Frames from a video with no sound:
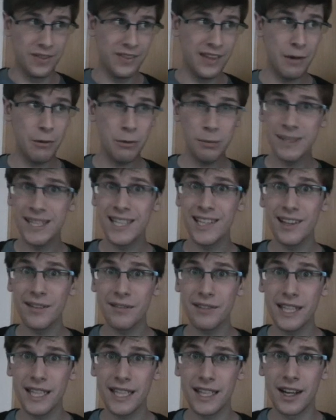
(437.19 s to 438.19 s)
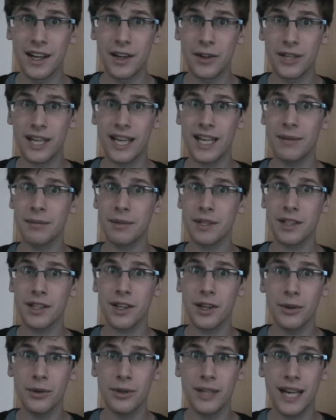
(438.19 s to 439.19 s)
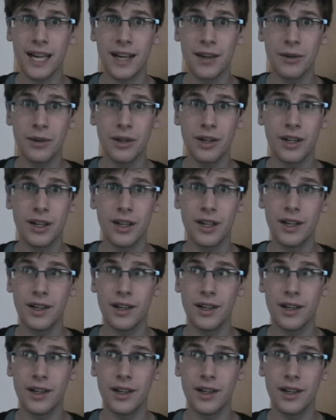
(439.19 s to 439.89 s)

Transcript: That would be lovely. Okay, I'm gonna go now.